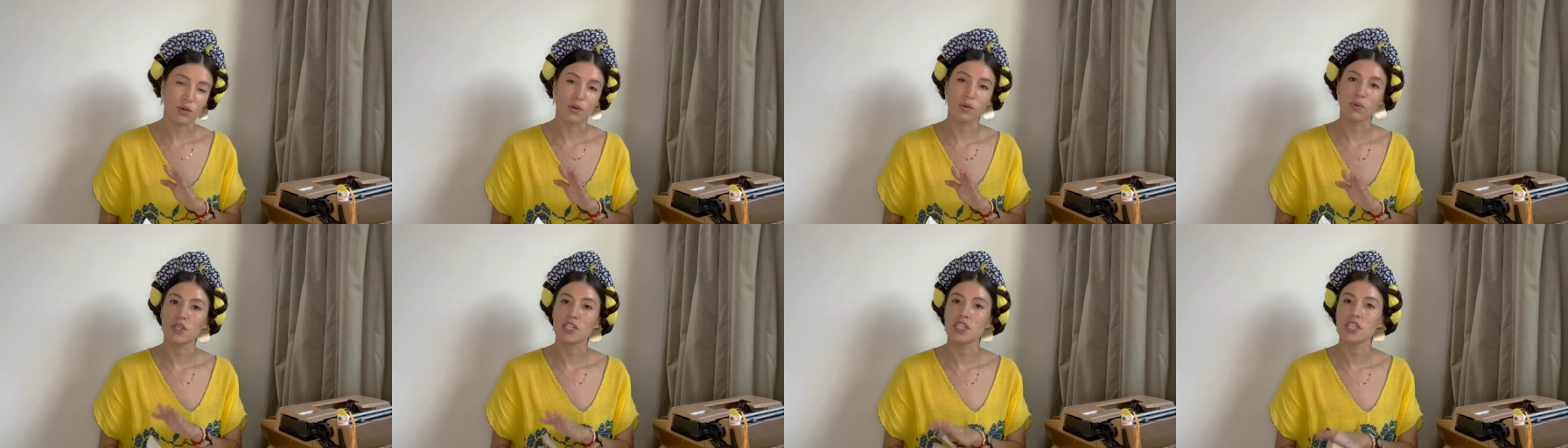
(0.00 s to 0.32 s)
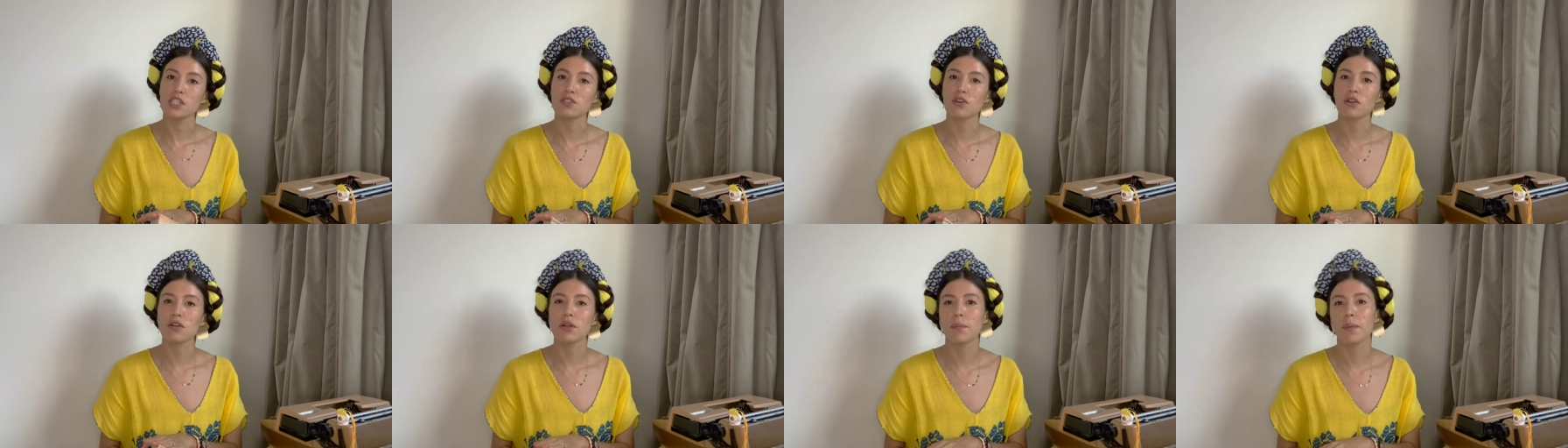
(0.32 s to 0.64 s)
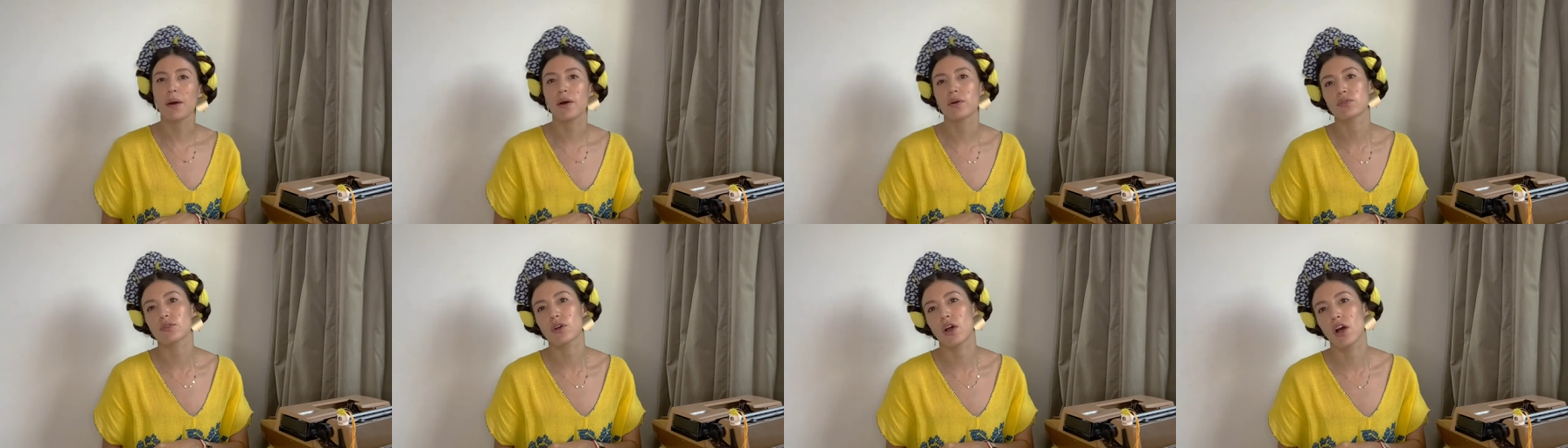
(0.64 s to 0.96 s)
which is all
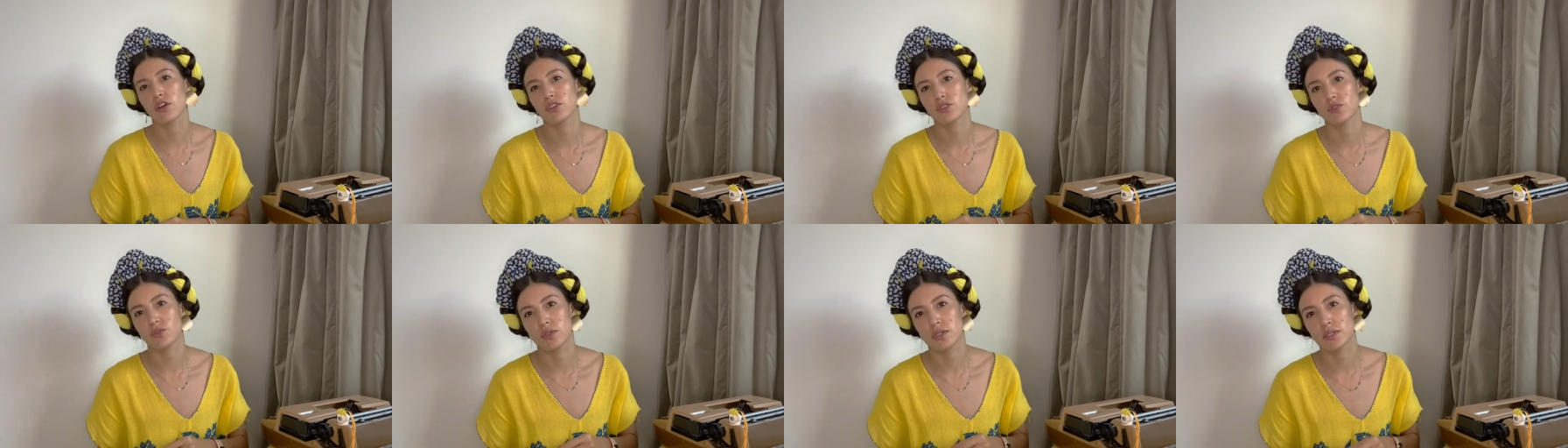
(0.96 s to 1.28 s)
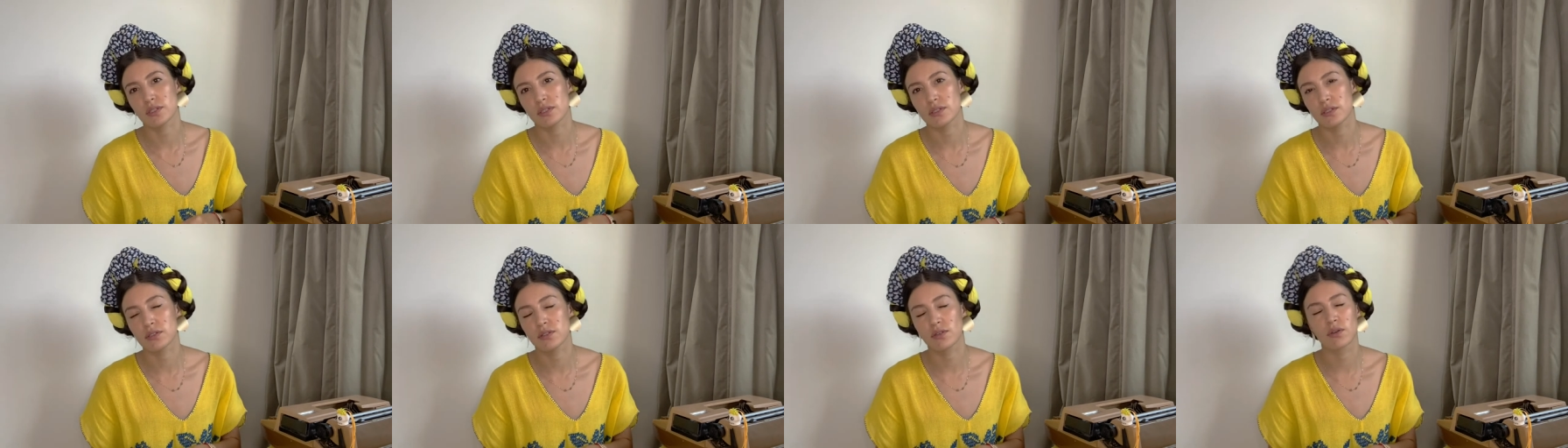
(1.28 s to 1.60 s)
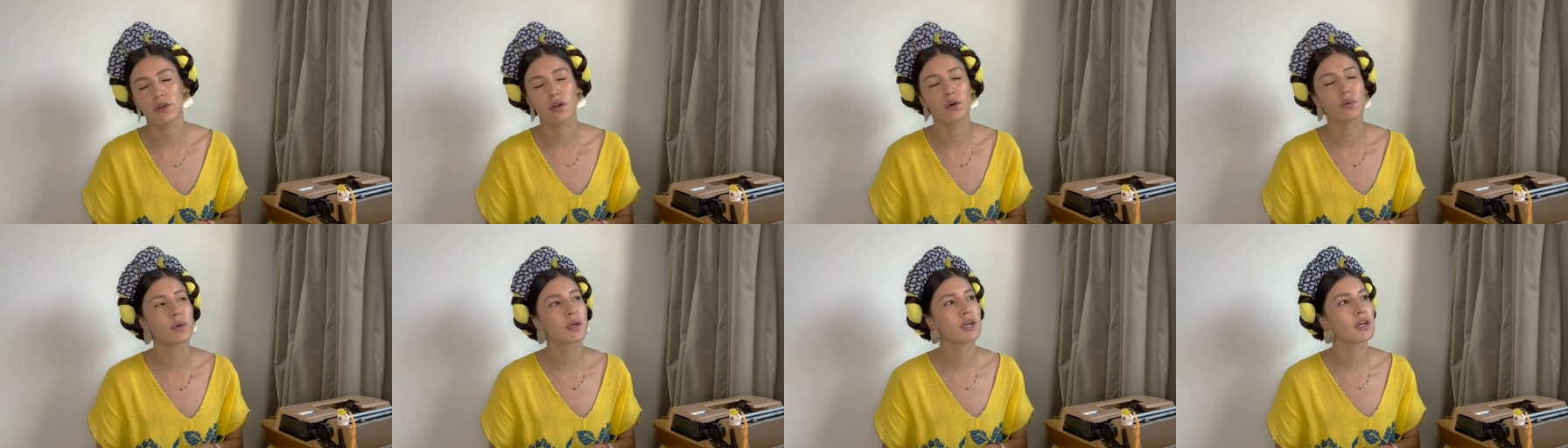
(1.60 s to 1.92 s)
about contrasts. You
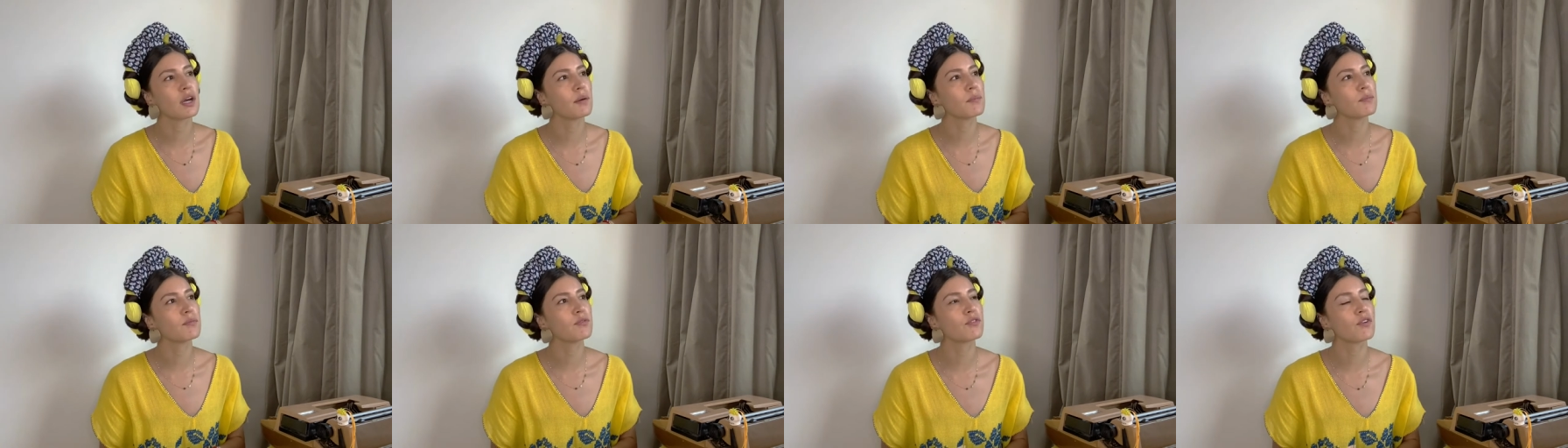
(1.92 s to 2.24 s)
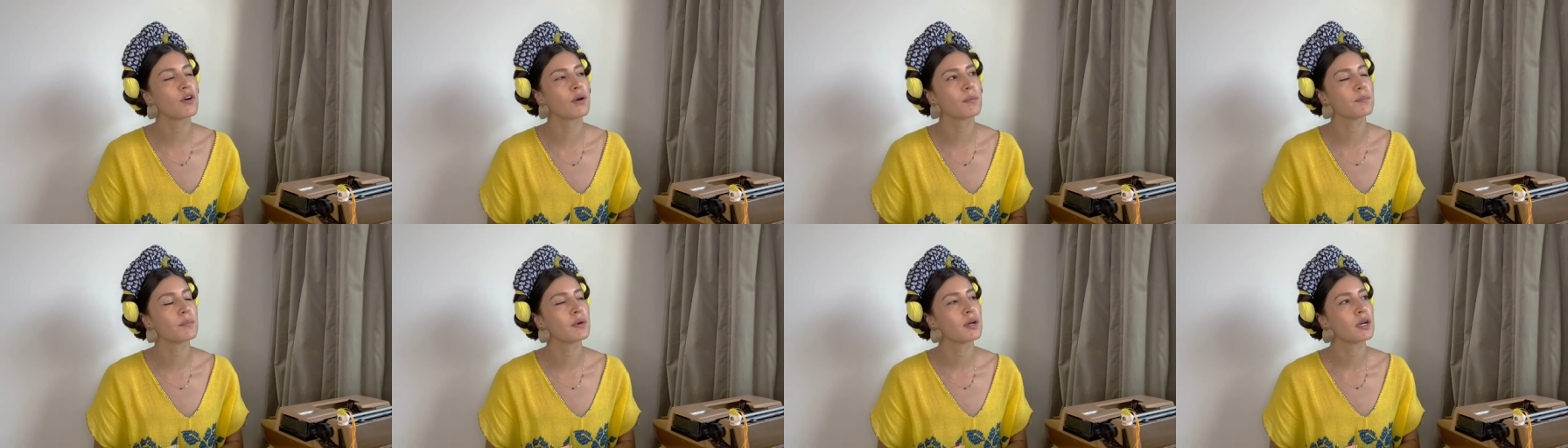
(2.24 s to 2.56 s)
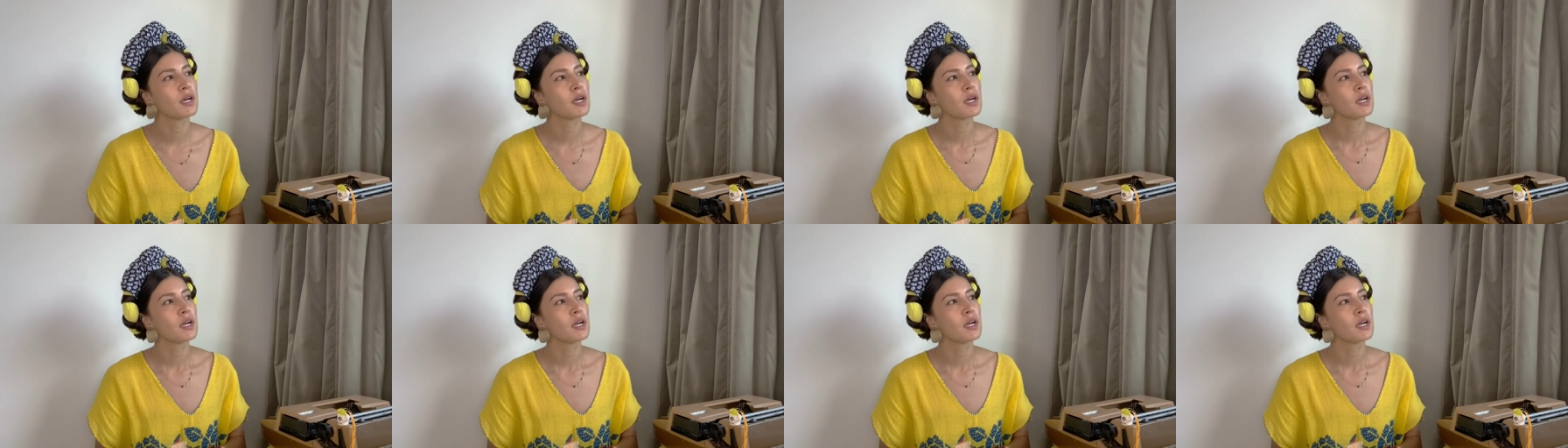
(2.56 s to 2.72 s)
know, we come from